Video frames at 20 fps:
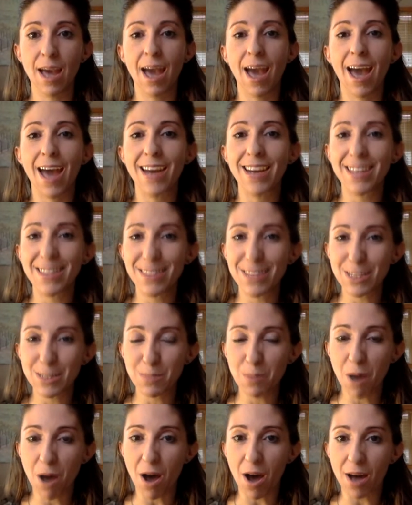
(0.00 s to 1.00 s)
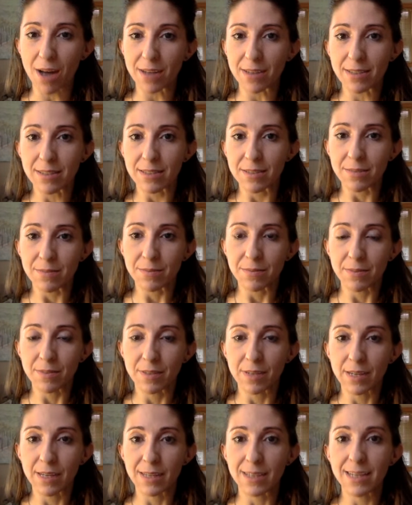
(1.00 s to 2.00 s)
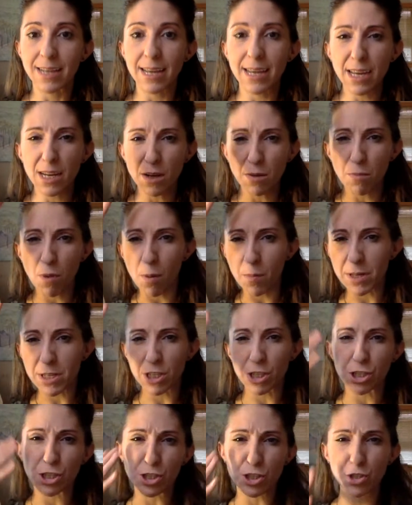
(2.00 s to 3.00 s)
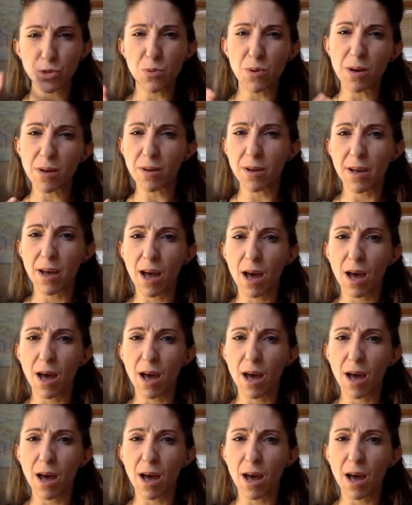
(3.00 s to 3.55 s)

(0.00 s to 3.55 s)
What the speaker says: And in this pause, taking a moment to just do a